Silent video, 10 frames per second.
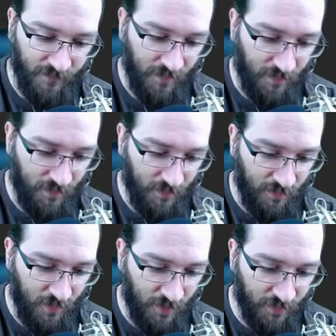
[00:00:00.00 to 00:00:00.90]
and
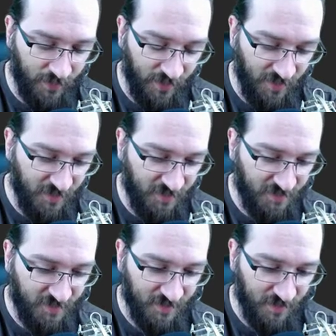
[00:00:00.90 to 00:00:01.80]
the other
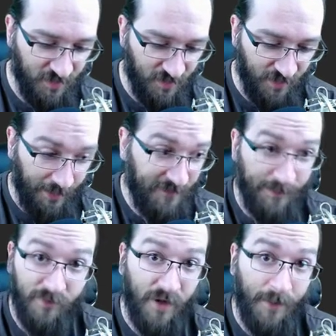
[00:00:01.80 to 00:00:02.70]
is name
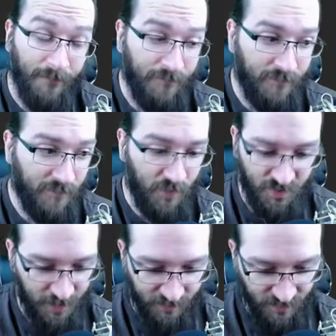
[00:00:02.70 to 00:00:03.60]
table RAM or
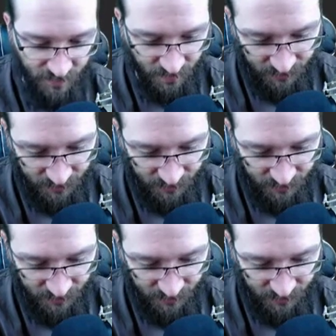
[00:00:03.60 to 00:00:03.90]
something to that